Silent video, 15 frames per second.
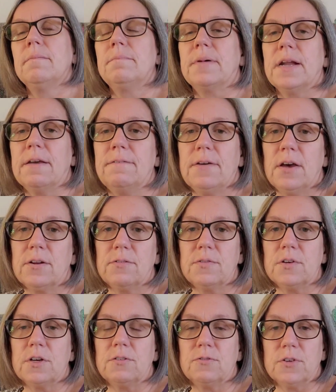But I found it
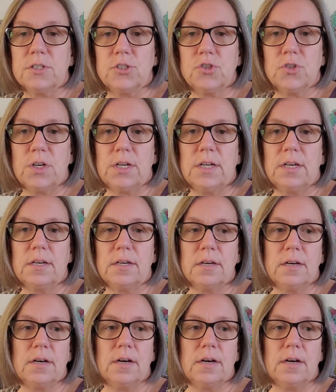very frustrating.